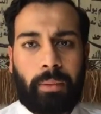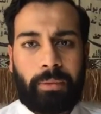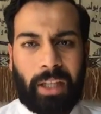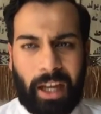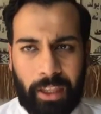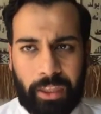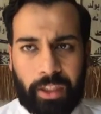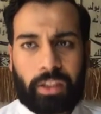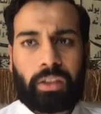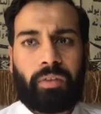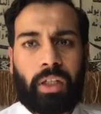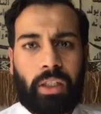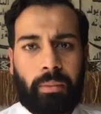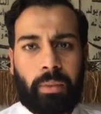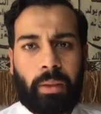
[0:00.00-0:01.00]
the ethics of
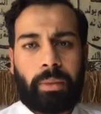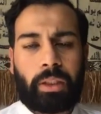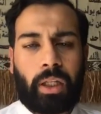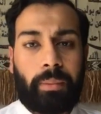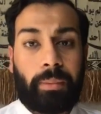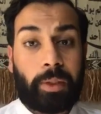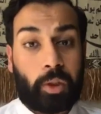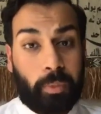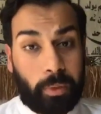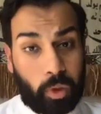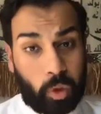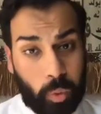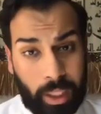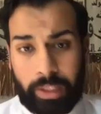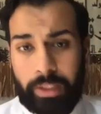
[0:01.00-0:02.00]
Ali ibn Abi Talib, the
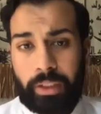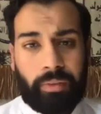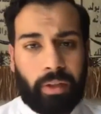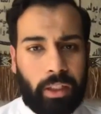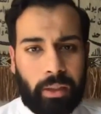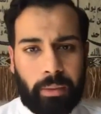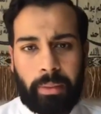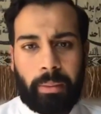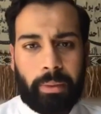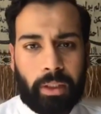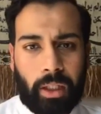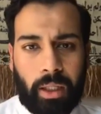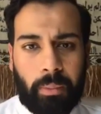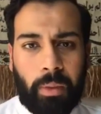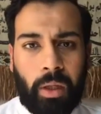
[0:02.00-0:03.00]
spirituality of Ali ibn Abi
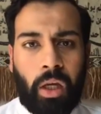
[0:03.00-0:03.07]
Talib.